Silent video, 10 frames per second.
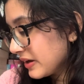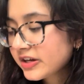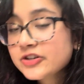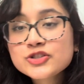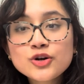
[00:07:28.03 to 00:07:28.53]

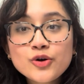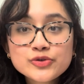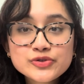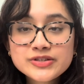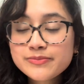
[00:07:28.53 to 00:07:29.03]
There's
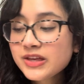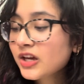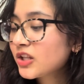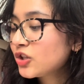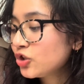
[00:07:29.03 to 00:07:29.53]
also something
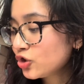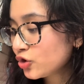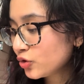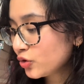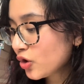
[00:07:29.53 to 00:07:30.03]

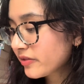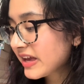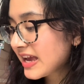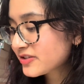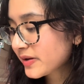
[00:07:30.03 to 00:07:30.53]
new on the
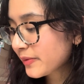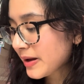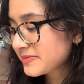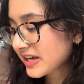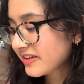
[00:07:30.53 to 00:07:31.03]
SQA
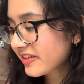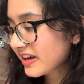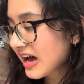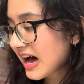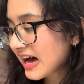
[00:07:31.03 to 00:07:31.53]
website
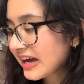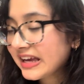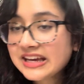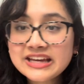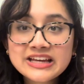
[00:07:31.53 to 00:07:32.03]
that
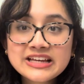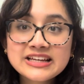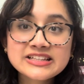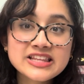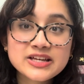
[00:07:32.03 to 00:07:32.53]

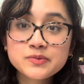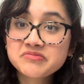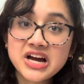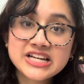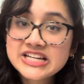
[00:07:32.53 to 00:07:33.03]
I they
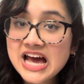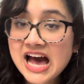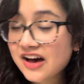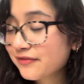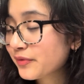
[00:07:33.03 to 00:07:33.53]
I didn't
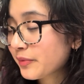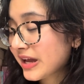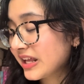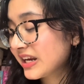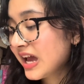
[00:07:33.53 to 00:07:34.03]
have
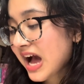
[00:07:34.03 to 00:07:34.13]
when